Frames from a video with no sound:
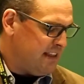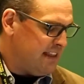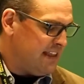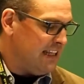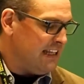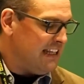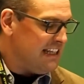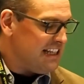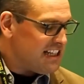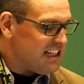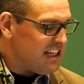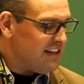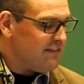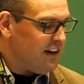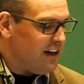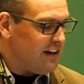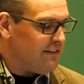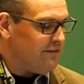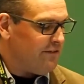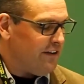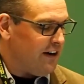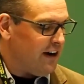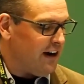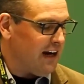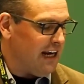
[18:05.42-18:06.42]
The list of
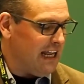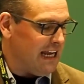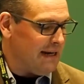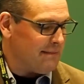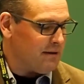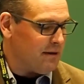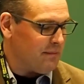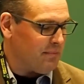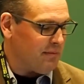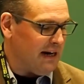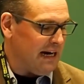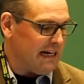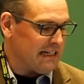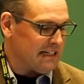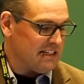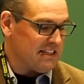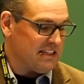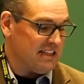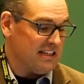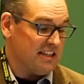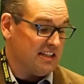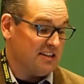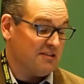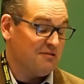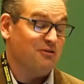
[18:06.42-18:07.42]
unfair labor
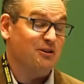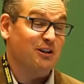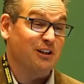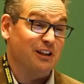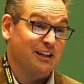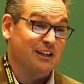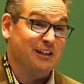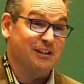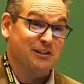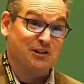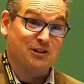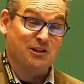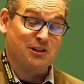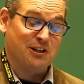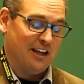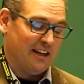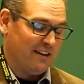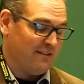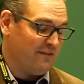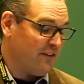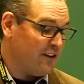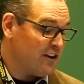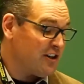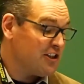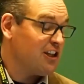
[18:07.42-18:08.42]
practices is really interesting.
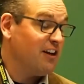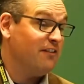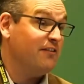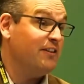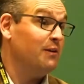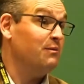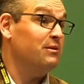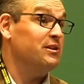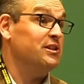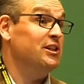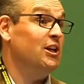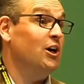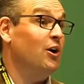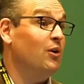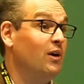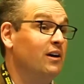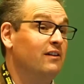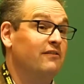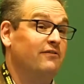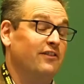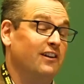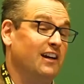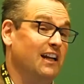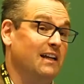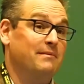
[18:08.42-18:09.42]
First off, there was no
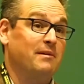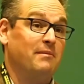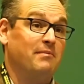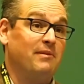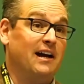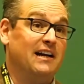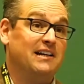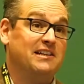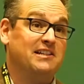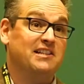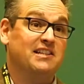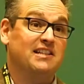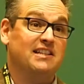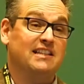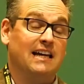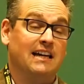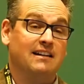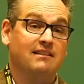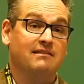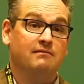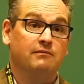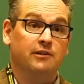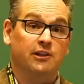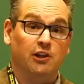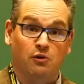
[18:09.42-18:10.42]
unfair labor practices
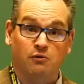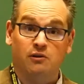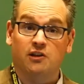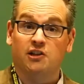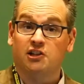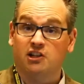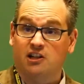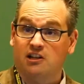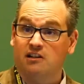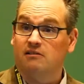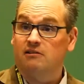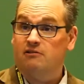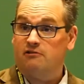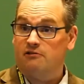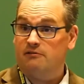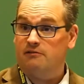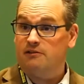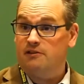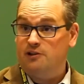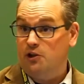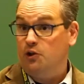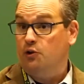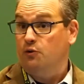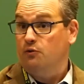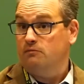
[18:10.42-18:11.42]
that unions could
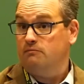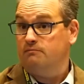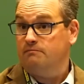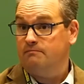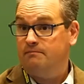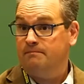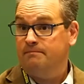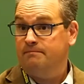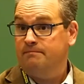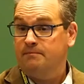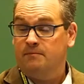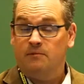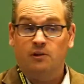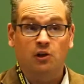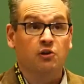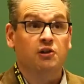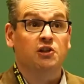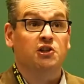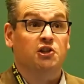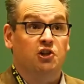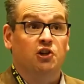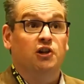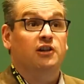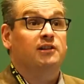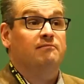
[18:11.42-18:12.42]
do.
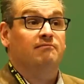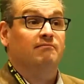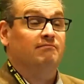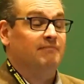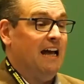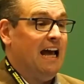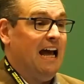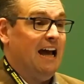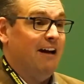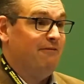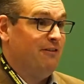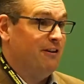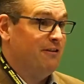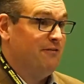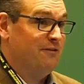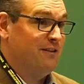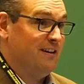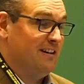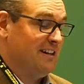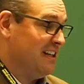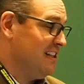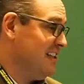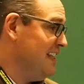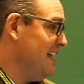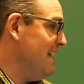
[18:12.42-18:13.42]
Unions couldn't have unfair,
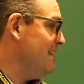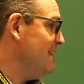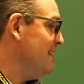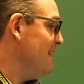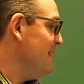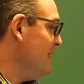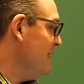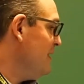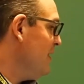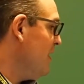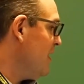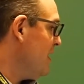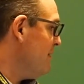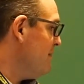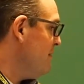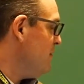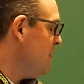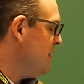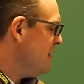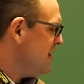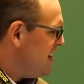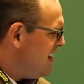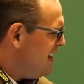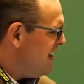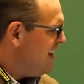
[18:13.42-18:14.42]
because the argument
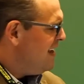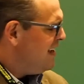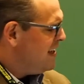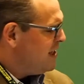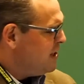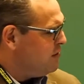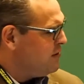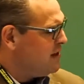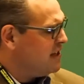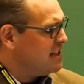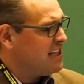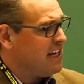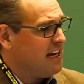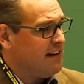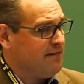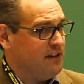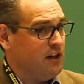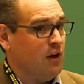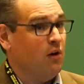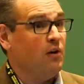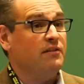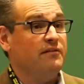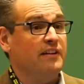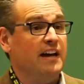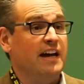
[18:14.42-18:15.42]
was, unions have
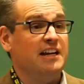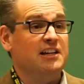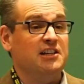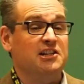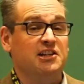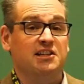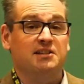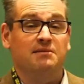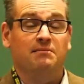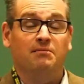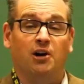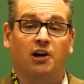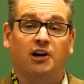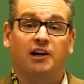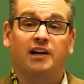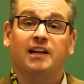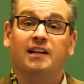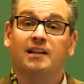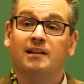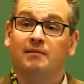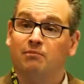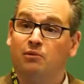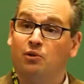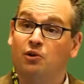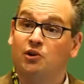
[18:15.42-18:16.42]
no advantages in
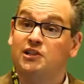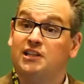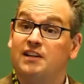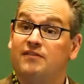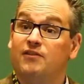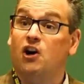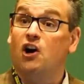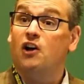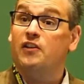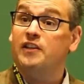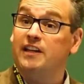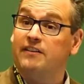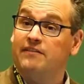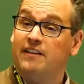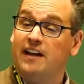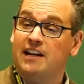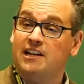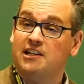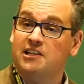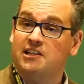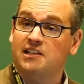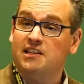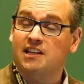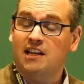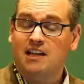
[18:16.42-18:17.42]
bargaining, employers have all the
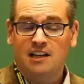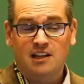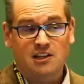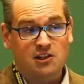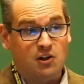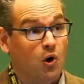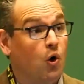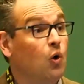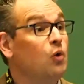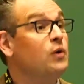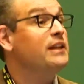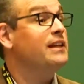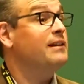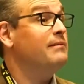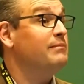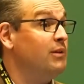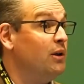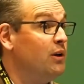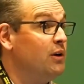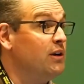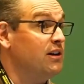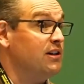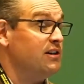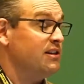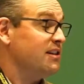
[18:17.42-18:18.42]
advantages, so only
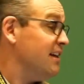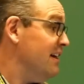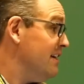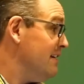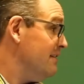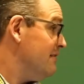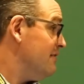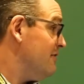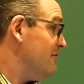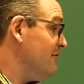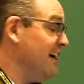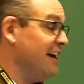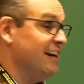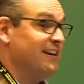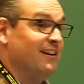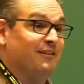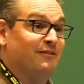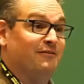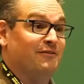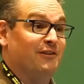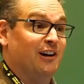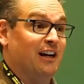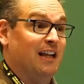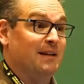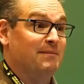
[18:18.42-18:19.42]
employers can create
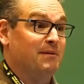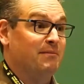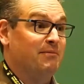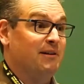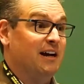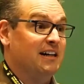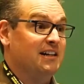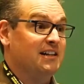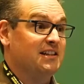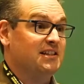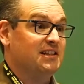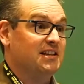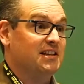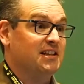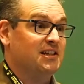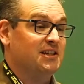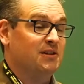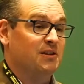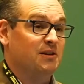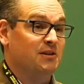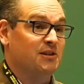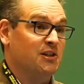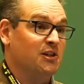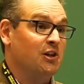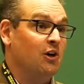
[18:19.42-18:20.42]
unfair labor practices. So
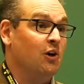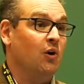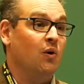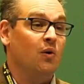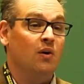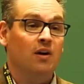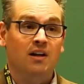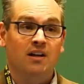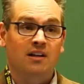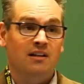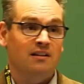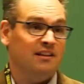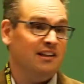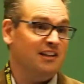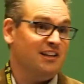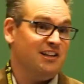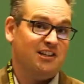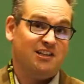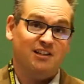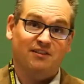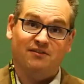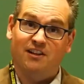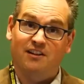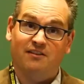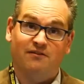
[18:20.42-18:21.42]
there's no
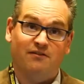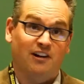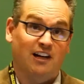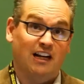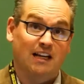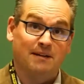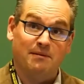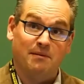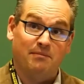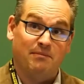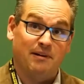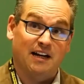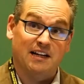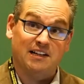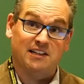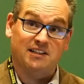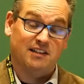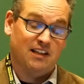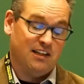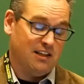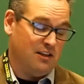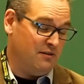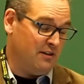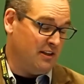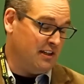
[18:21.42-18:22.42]
list of unfair labor
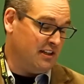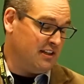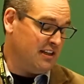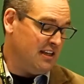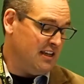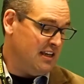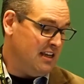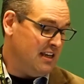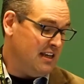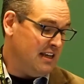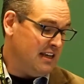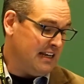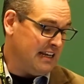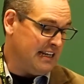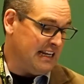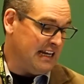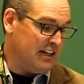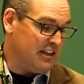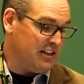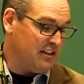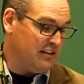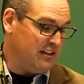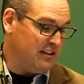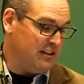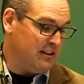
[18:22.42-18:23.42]
practices that unions can
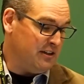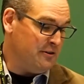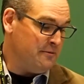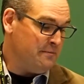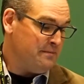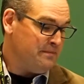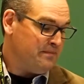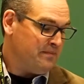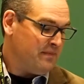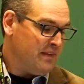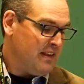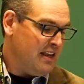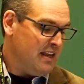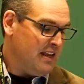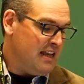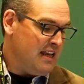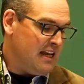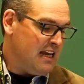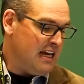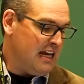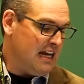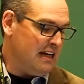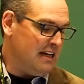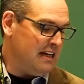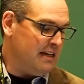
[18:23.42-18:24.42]
actually do.
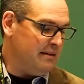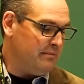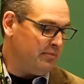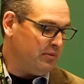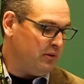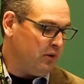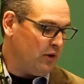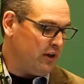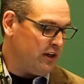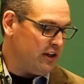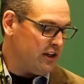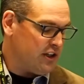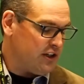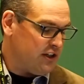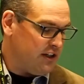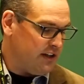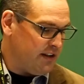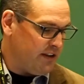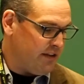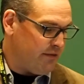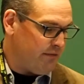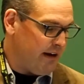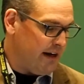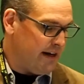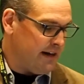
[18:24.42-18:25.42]
Employers
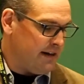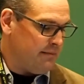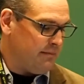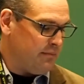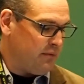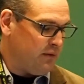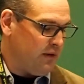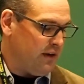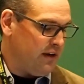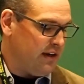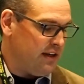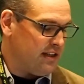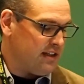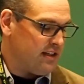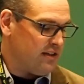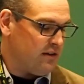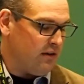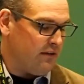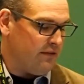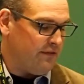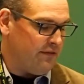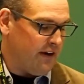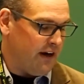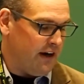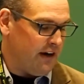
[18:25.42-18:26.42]
couldn't threaten employees
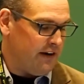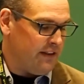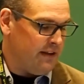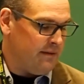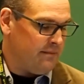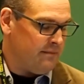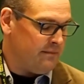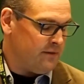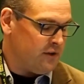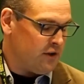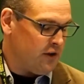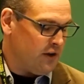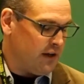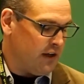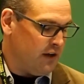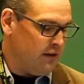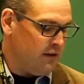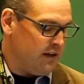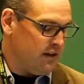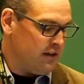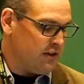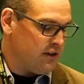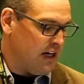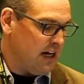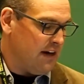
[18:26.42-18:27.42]
or fire them during
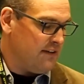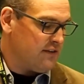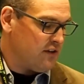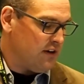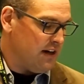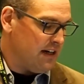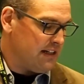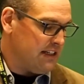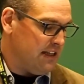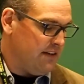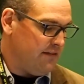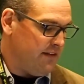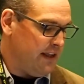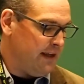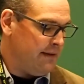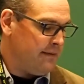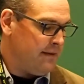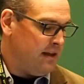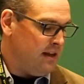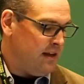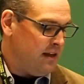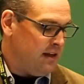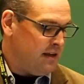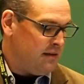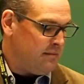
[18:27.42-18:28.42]
union drives or
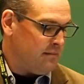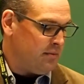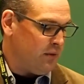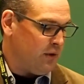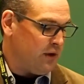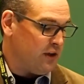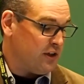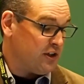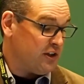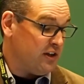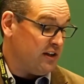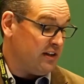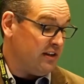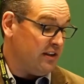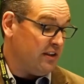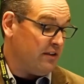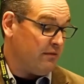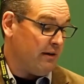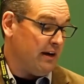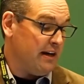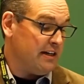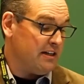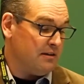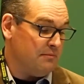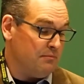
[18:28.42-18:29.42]
activity. Employers couldn't
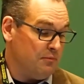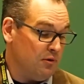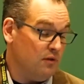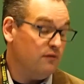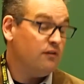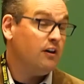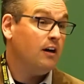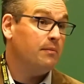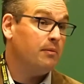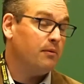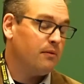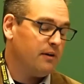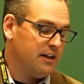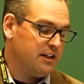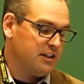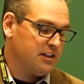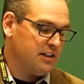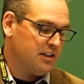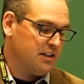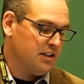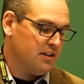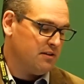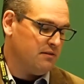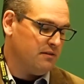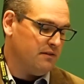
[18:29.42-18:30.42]
threaten to move
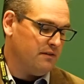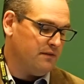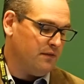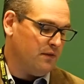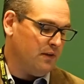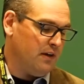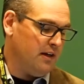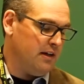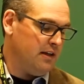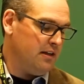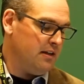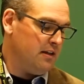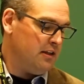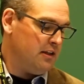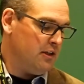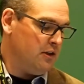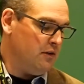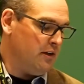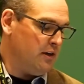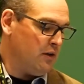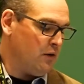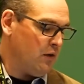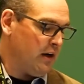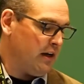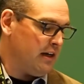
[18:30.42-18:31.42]
operations to avoid
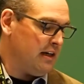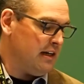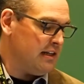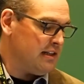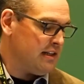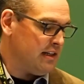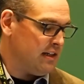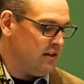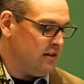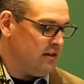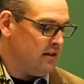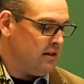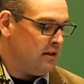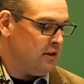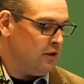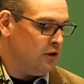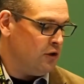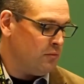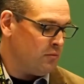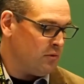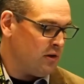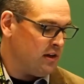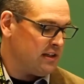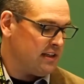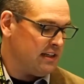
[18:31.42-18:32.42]
union organizing.
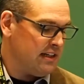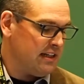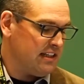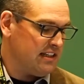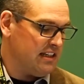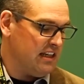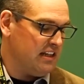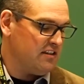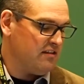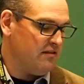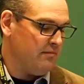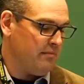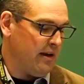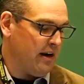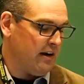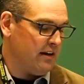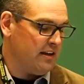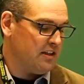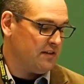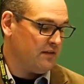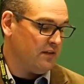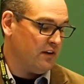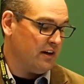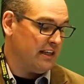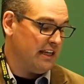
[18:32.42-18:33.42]
Numerous and extensive
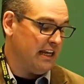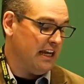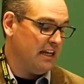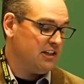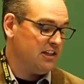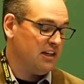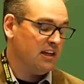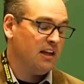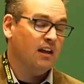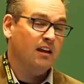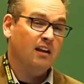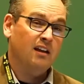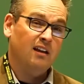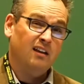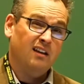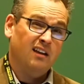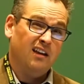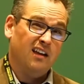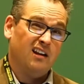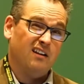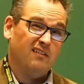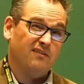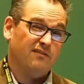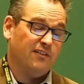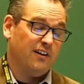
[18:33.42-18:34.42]
penalties for engaging
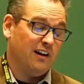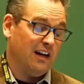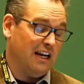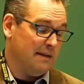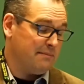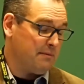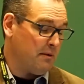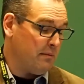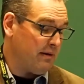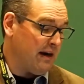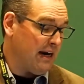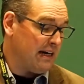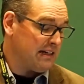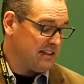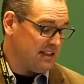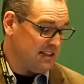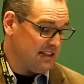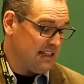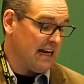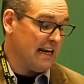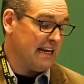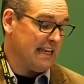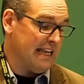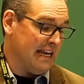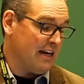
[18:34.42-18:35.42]
in unfair labor practices
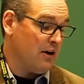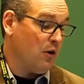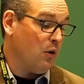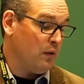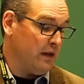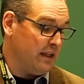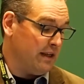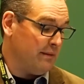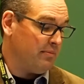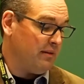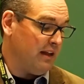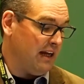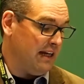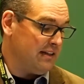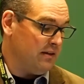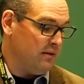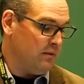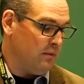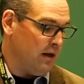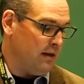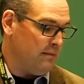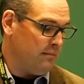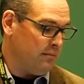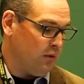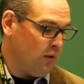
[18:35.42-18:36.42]
that again only apply to
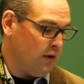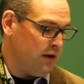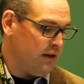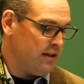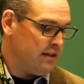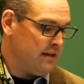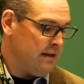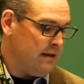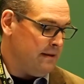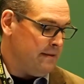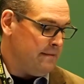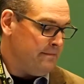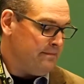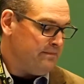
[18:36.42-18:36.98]
employers.